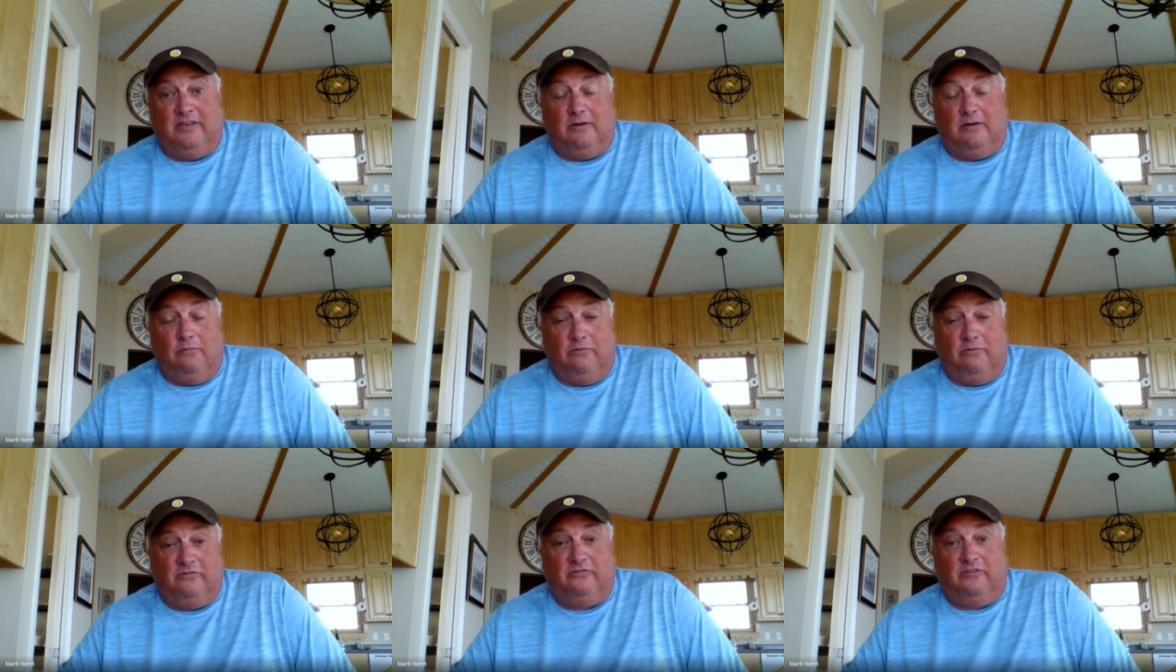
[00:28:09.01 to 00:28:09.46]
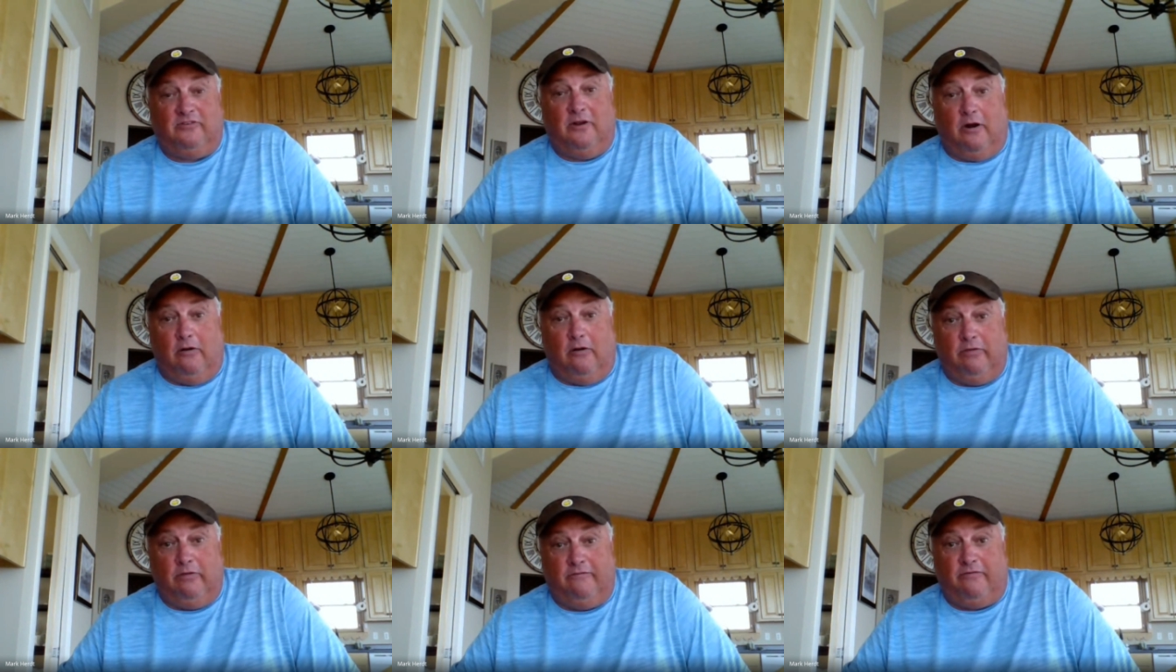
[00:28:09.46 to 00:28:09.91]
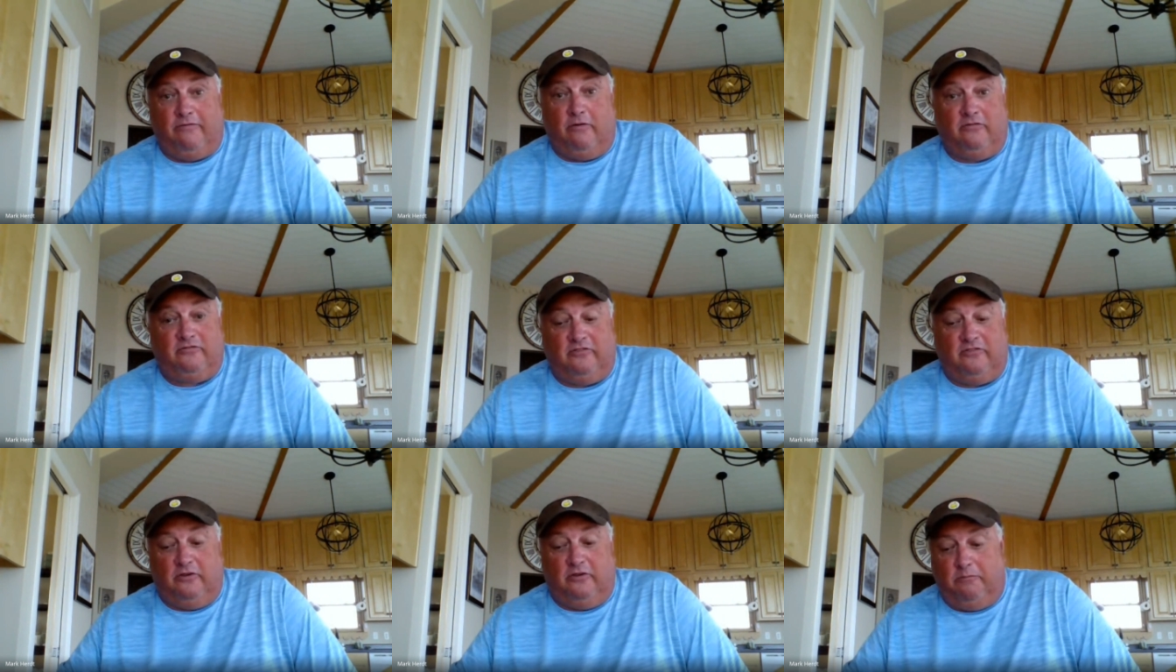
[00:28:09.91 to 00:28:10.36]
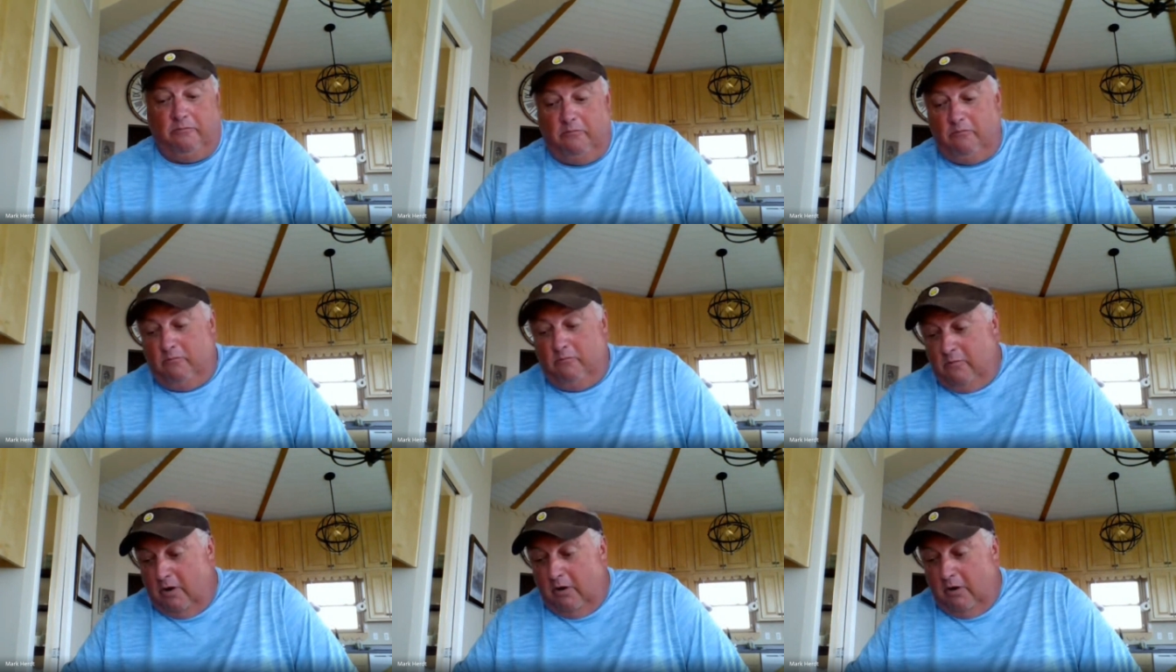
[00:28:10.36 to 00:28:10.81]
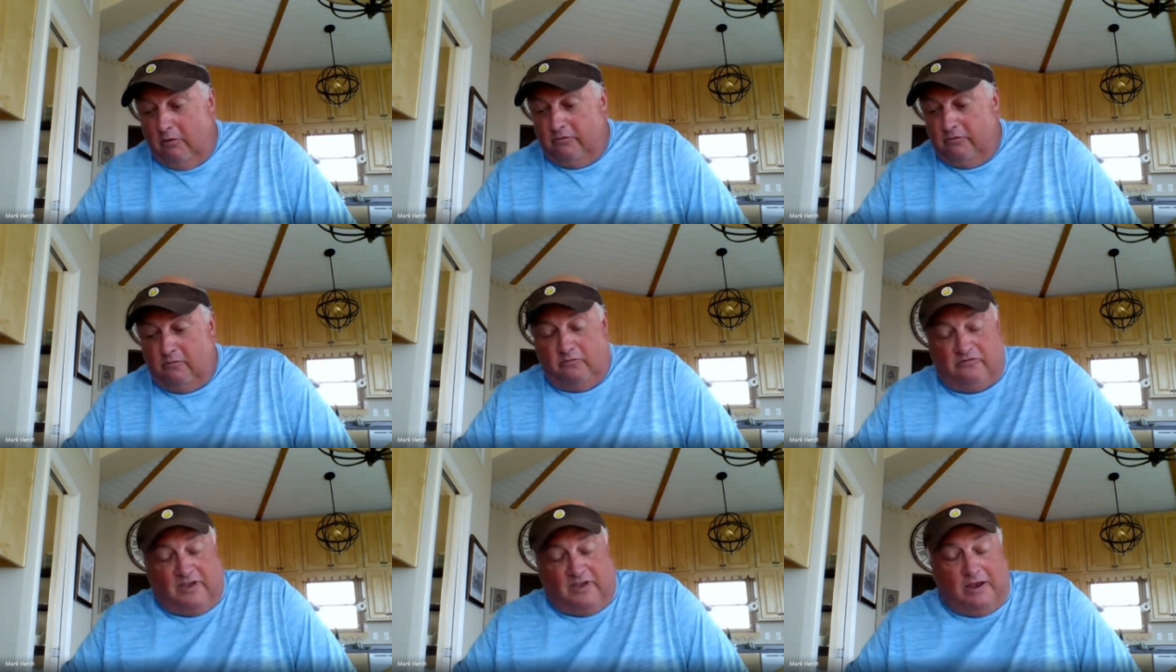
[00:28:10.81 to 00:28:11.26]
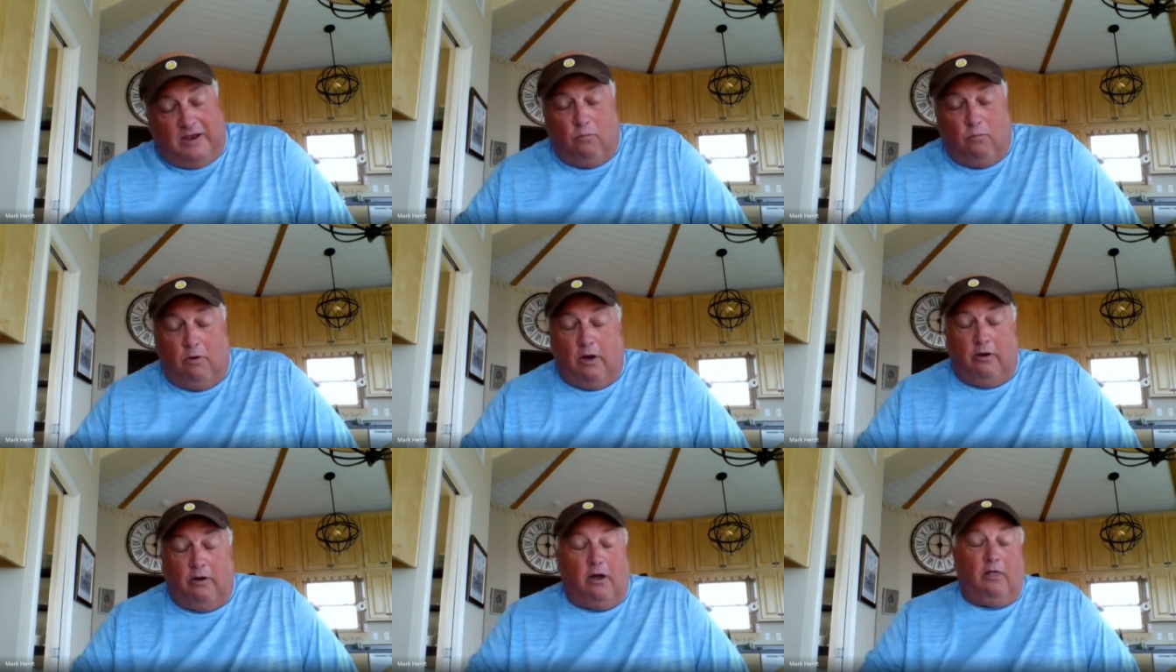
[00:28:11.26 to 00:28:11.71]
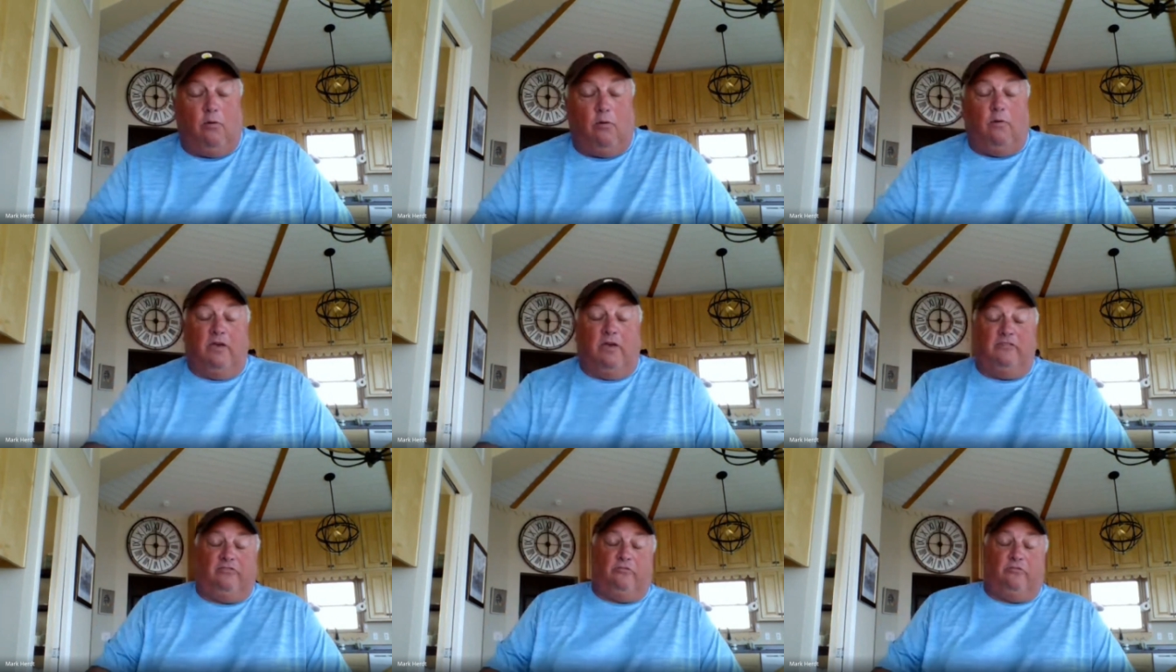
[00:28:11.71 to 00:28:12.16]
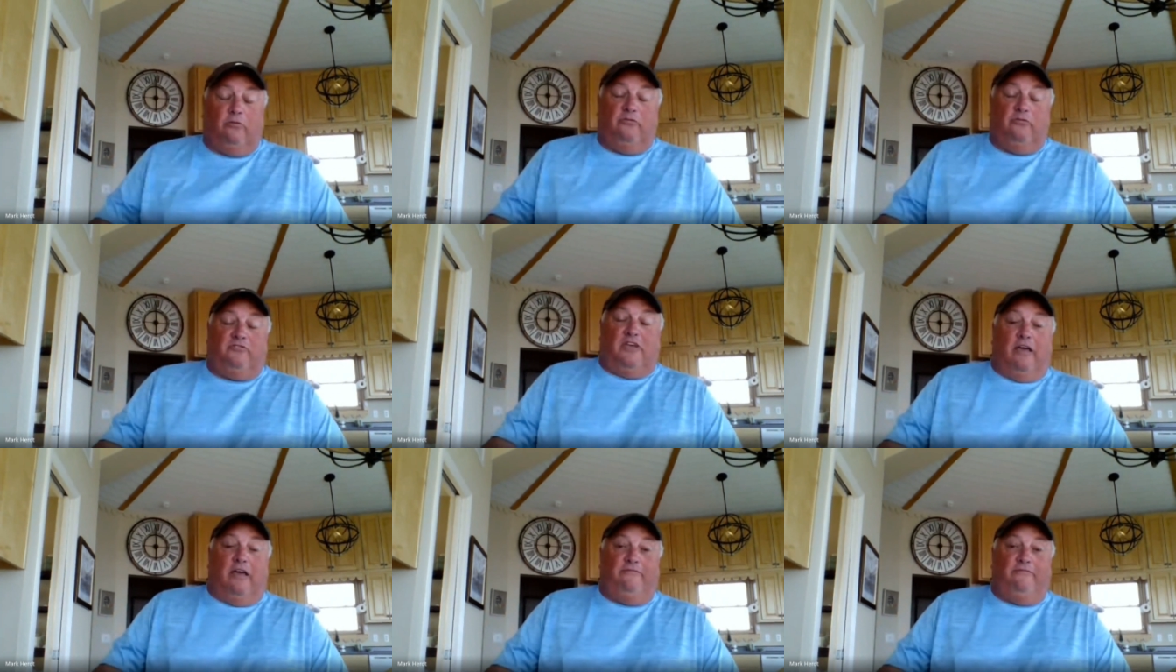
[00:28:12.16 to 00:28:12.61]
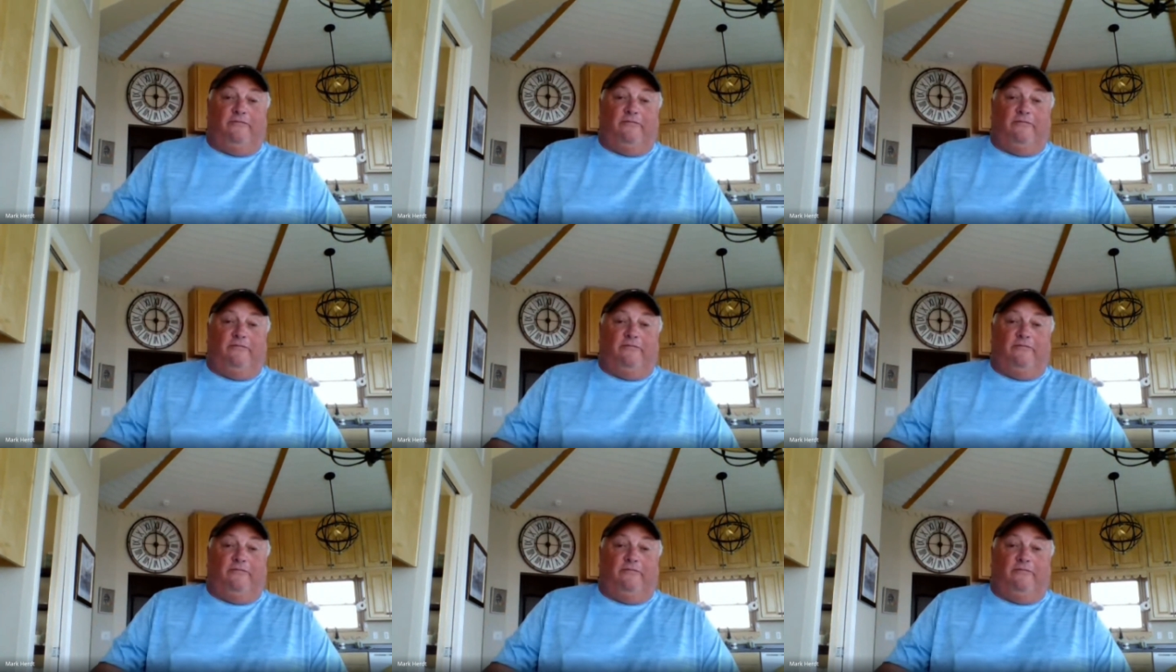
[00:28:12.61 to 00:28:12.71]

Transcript: and it was you know the first you you know side one all the way through side